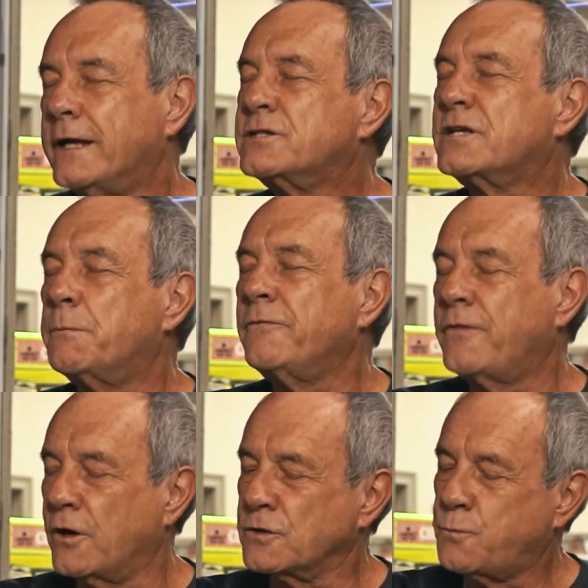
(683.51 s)
some of
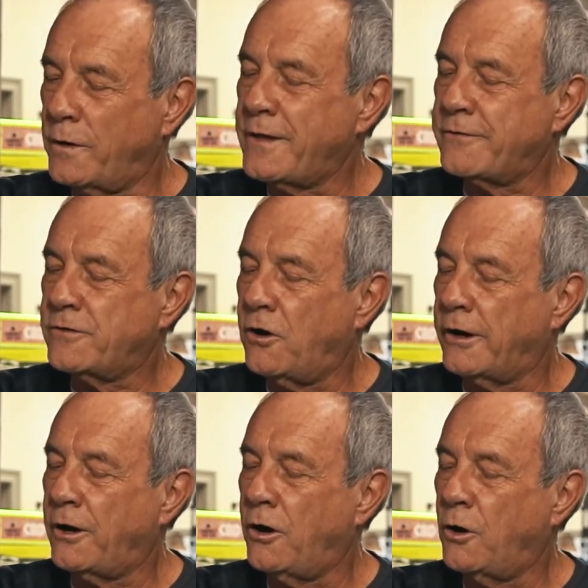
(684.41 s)
those when they've
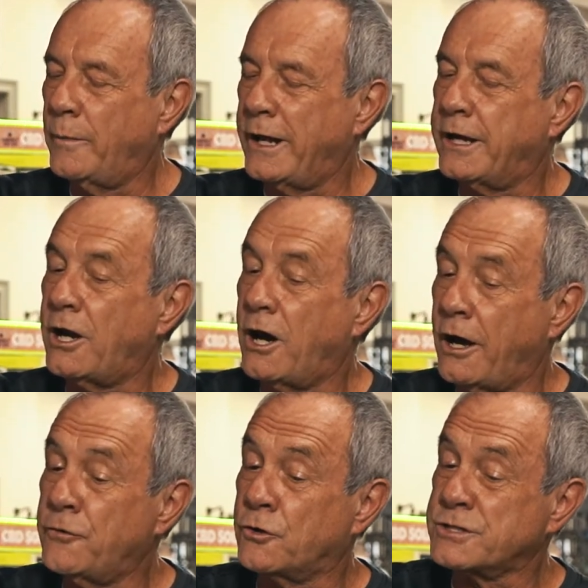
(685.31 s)
gone home, and
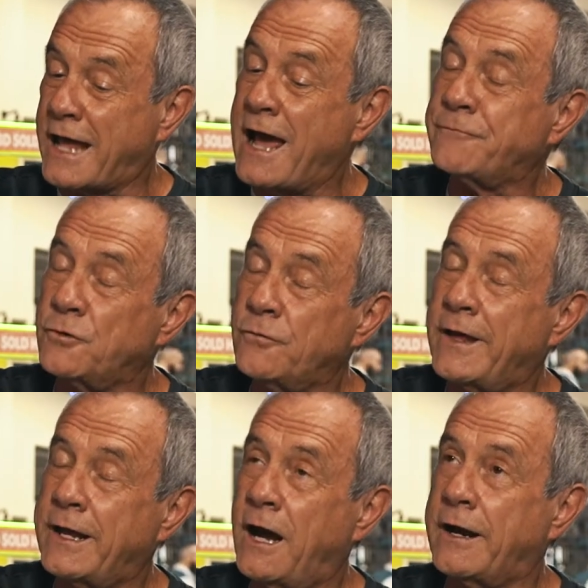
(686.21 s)
others after
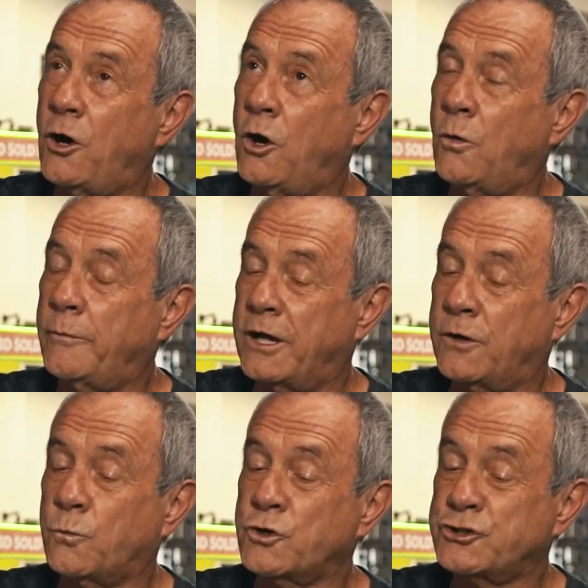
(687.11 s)
they got home
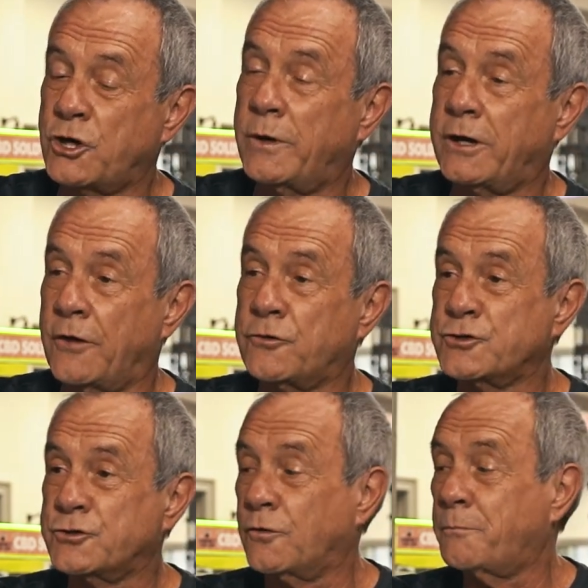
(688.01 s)
and were showing other
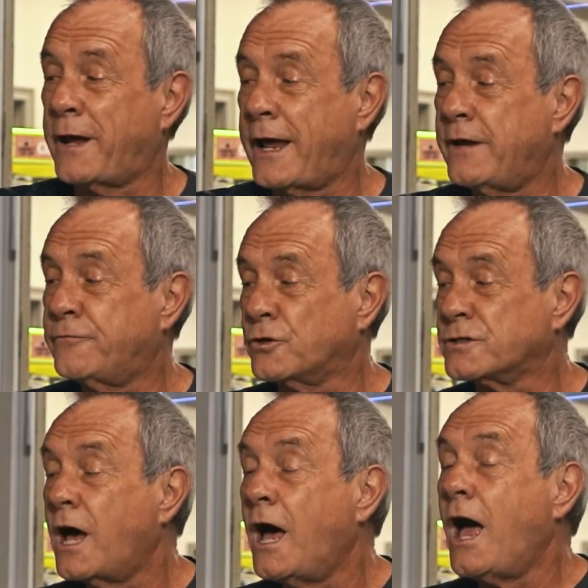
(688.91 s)
certain
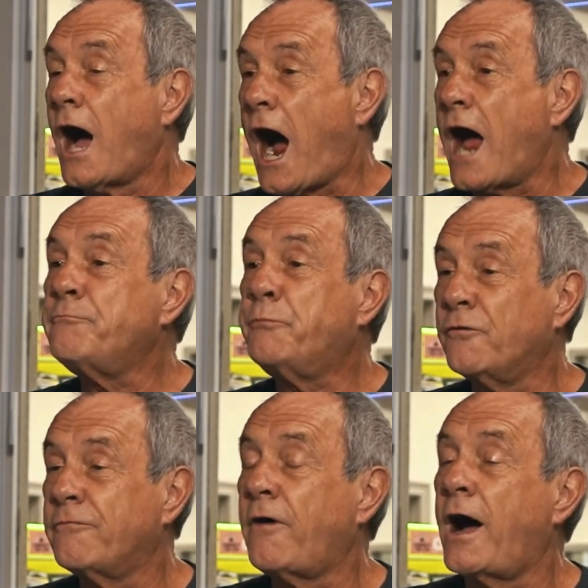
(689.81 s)
behaviors, I
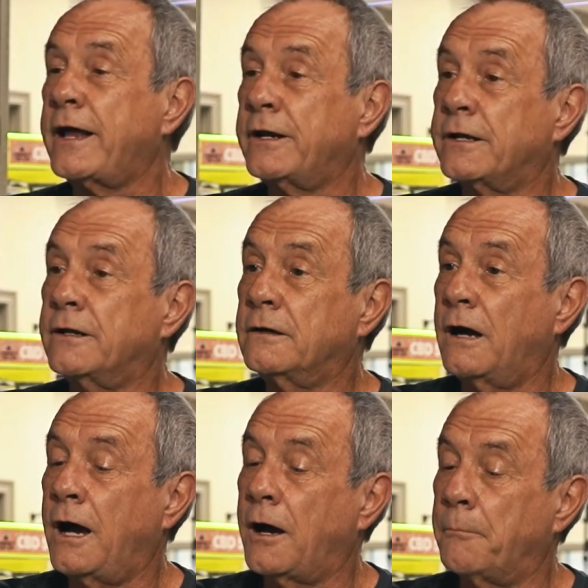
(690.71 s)
provided
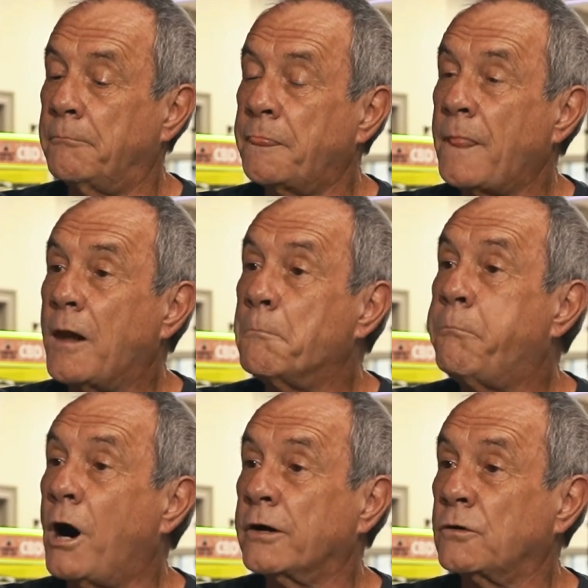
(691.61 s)

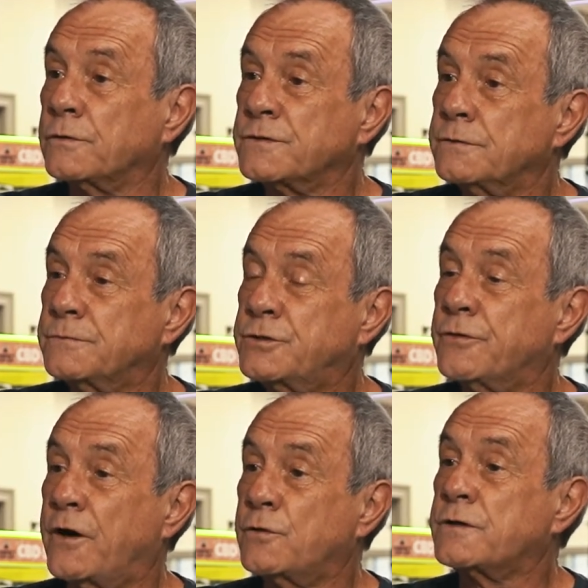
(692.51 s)
bottles to
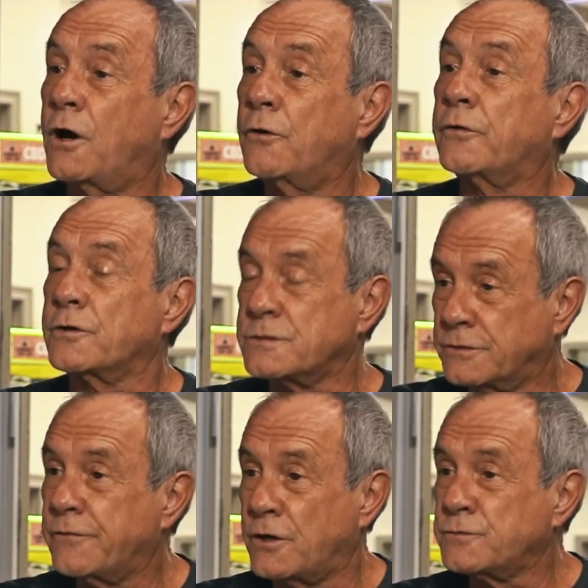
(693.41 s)
those owners,
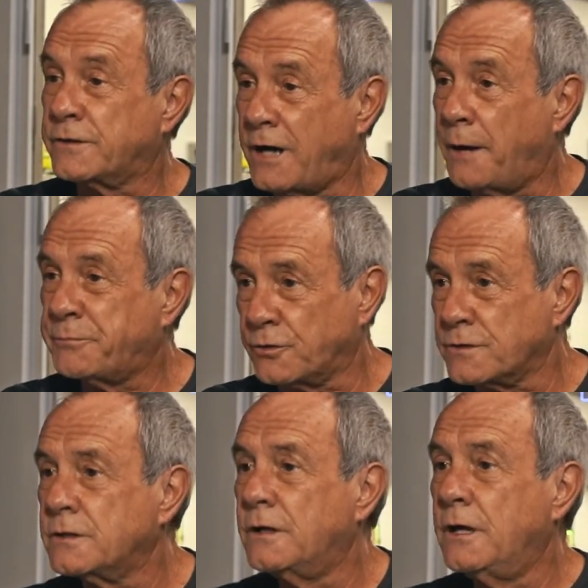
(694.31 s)
to those
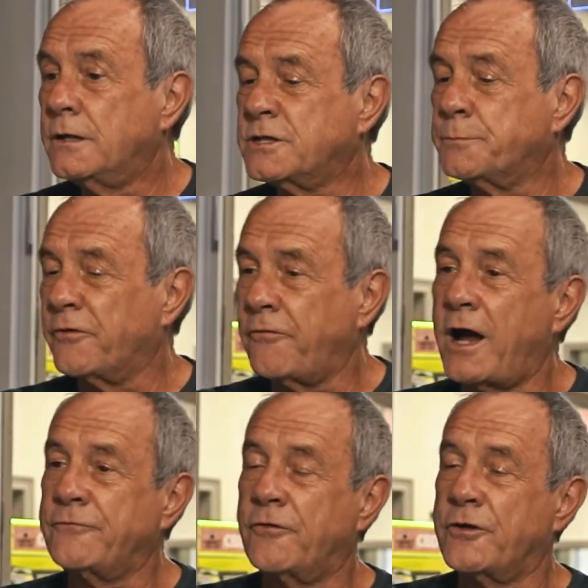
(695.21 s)
adopters, to
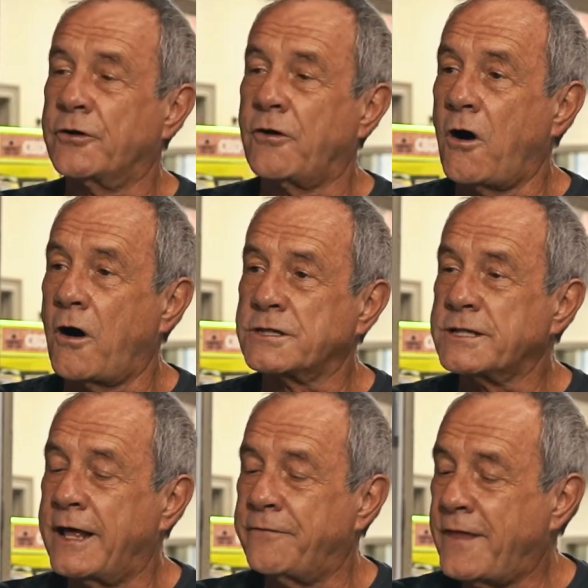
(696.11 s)
provide for their dogs,
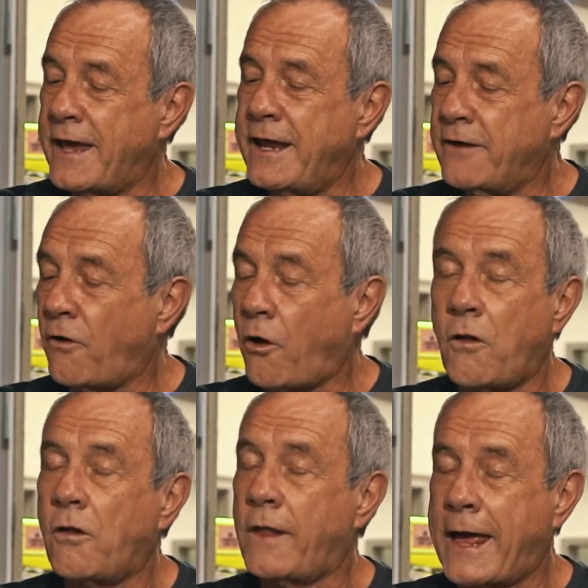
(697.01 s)
and they have
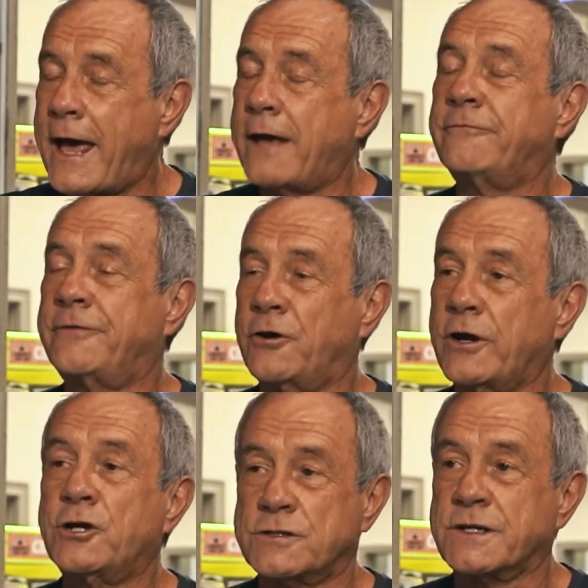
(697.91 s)
all had
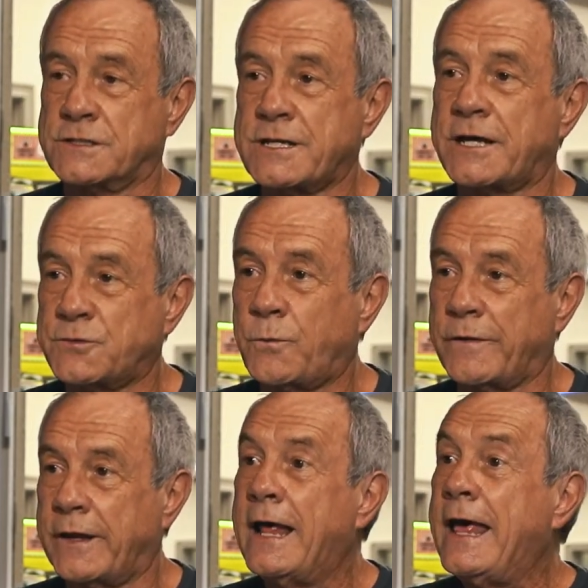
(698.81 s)
very good success
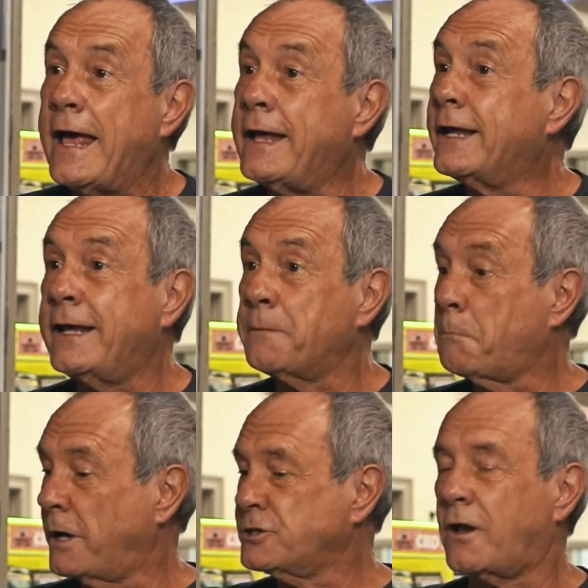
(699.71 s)
with it. And again,
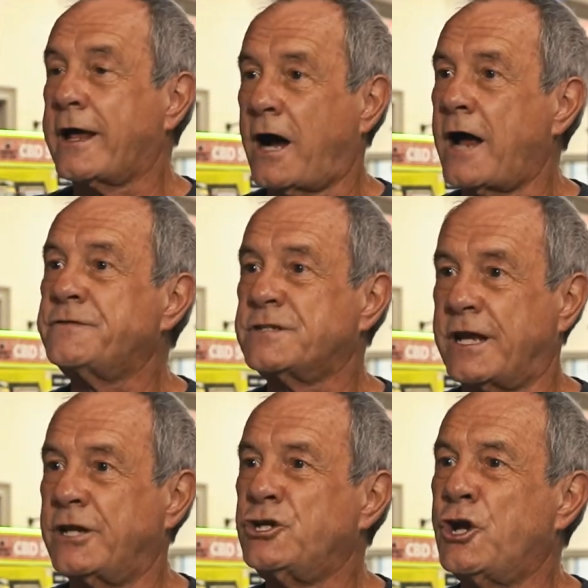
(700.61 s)
much like I've
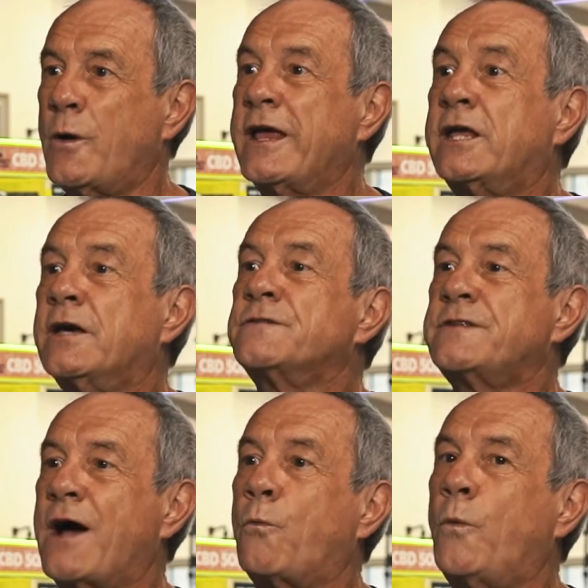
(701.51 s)
seen, it gives
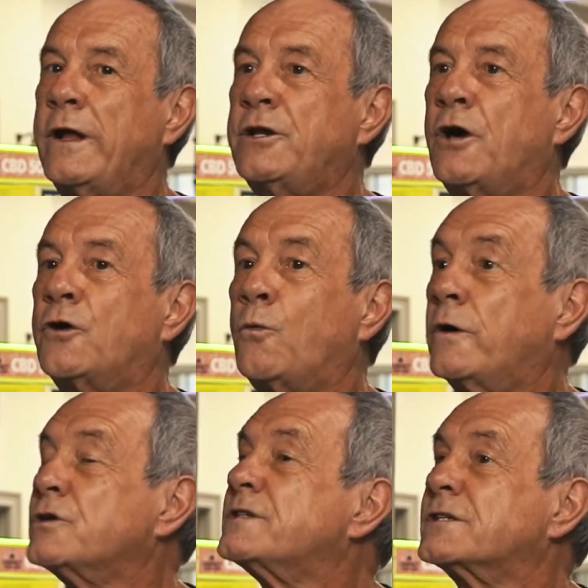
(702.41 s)
that window to
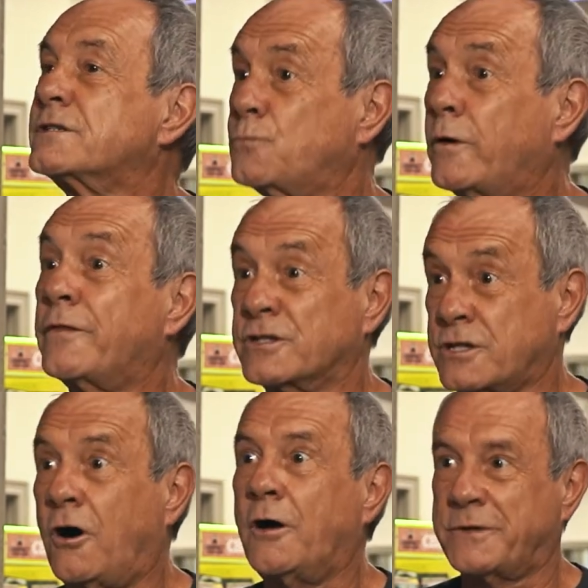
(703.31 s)
where this
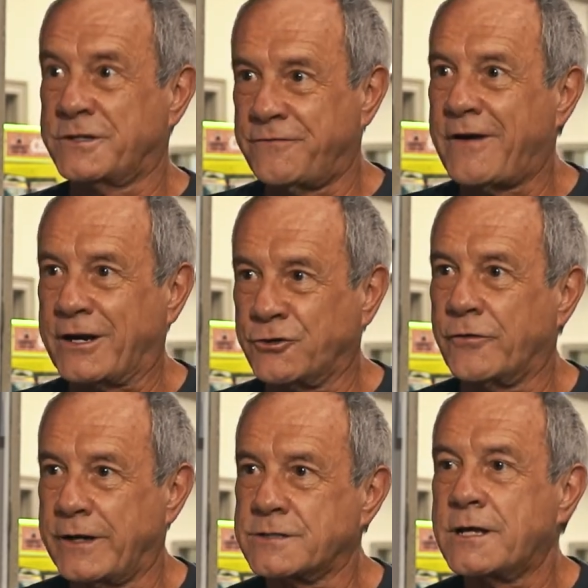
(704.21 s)
calmness
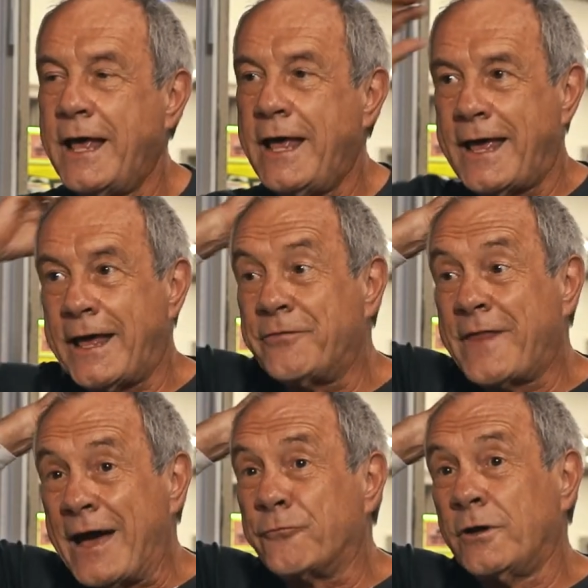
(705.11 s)
factor is, and
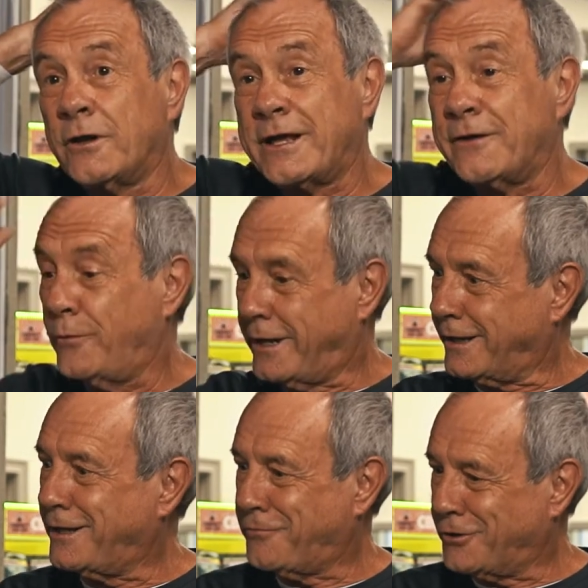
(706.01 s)
that really, if we
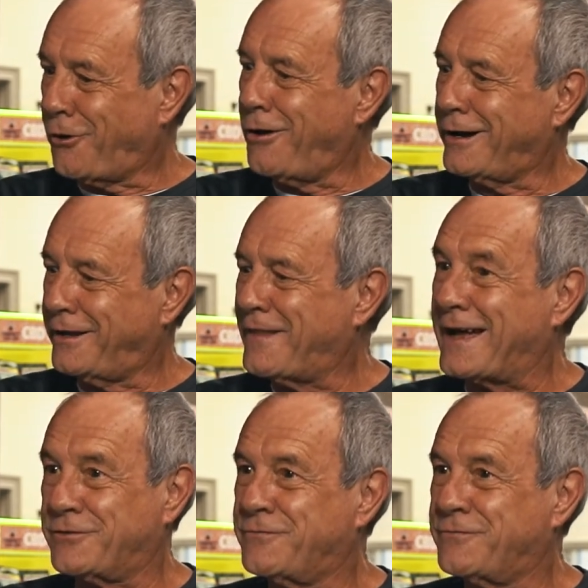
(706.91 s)
can get the dog in that